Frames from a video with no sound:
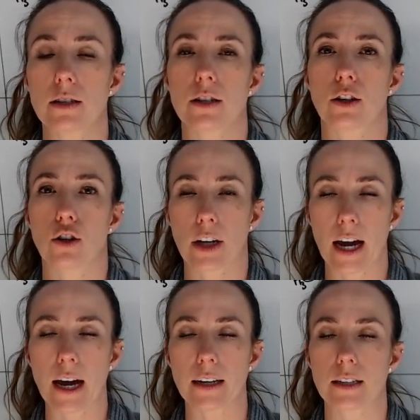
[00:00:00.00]
to look
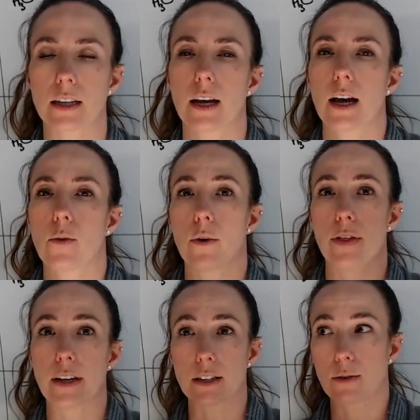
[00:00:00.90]
at with
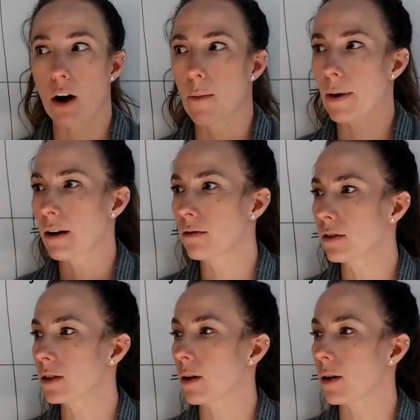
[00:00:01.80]
these compounds,